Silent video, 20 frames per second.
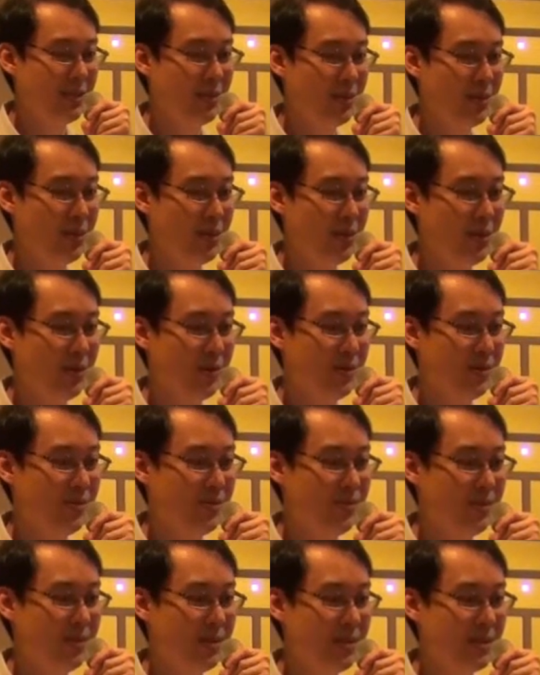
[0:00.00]
one
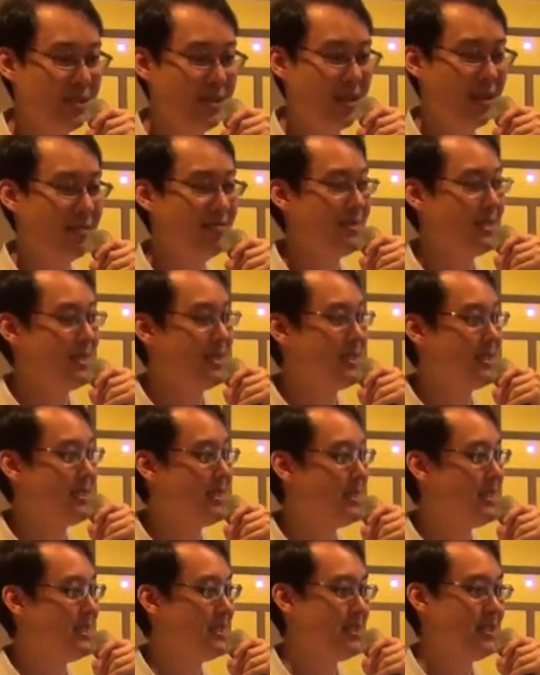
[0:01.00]
of his
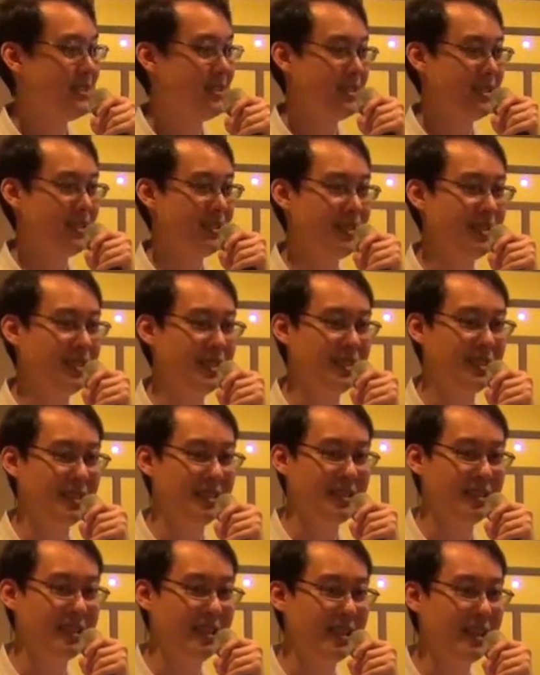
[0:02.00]
counselors
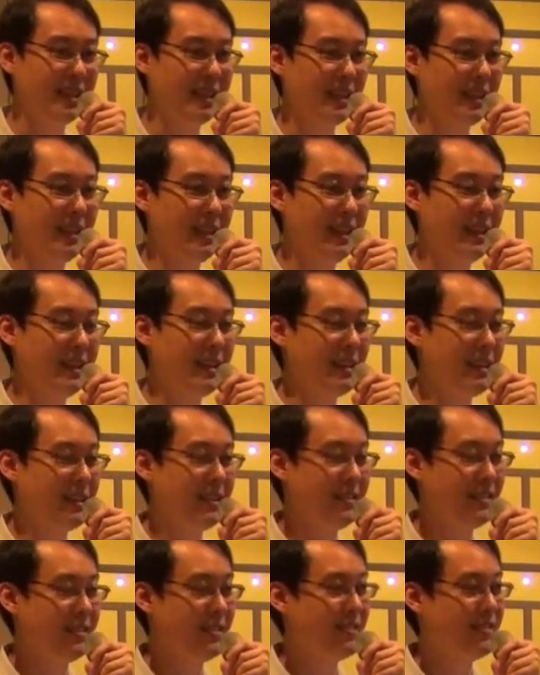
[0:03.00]
suggested that, hey,
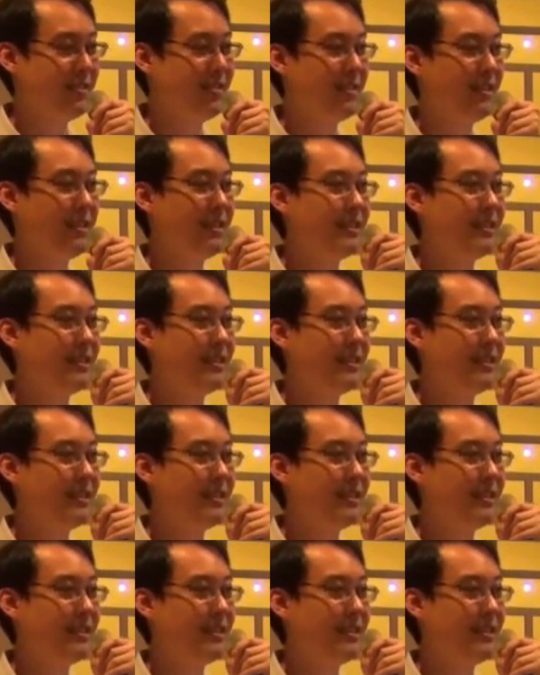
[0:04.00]
I heard